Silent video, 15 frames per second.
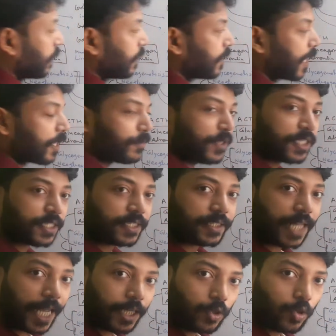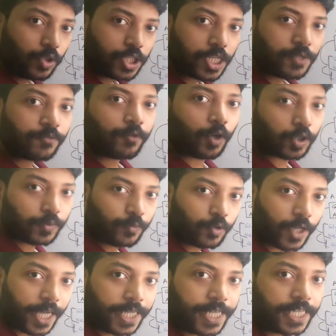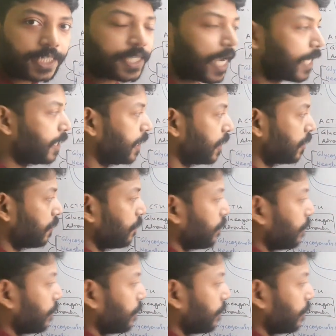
that means glycogen phosphorylase kinase.